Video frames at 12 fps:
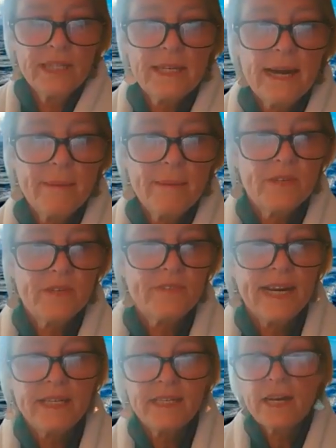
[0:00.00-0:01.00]
types of
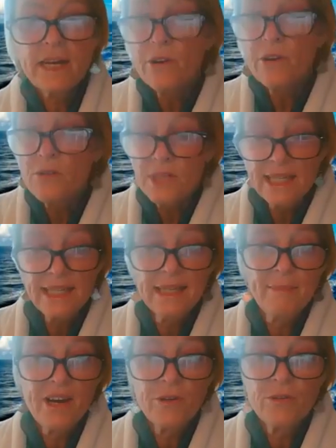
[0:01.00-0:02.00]
sites, now you see
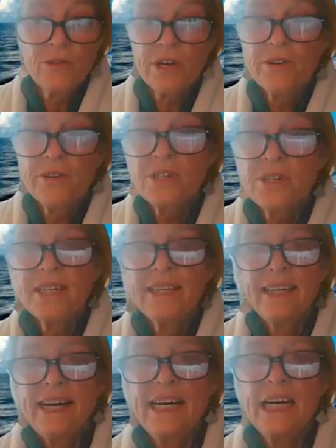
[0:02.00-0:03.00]
them, now you don't.
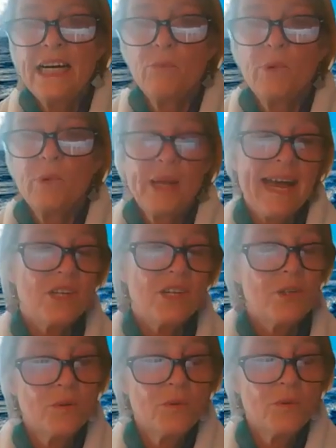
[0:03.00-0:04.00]
We had
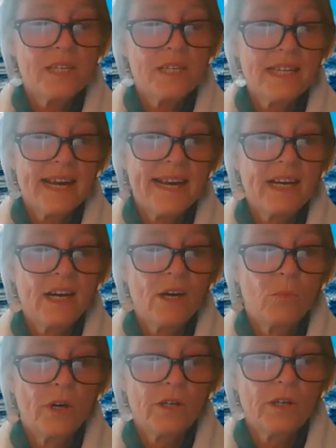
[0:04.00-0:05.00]
to design
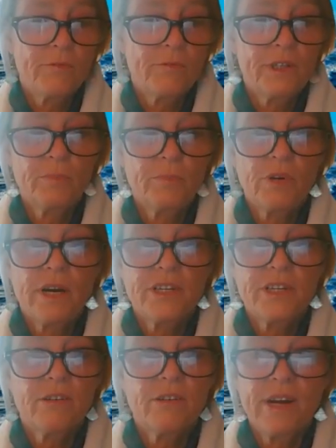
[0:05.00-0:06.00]
our work field
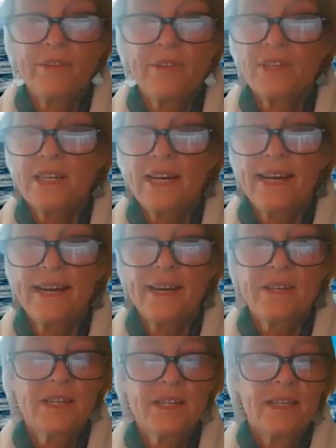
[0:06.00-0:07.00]
project around the
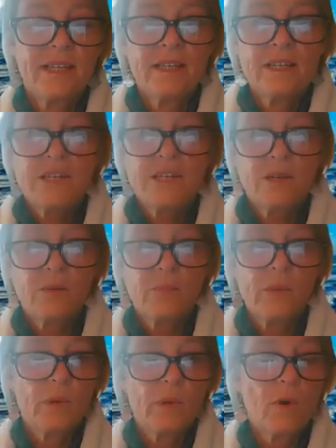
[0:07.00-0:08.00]
tides. So
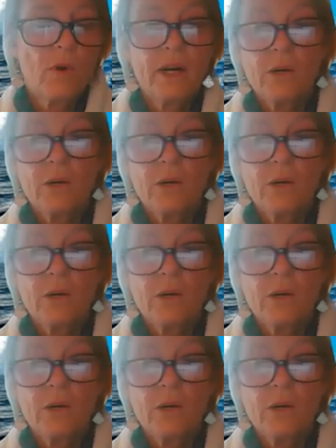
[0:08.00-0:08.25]
we would work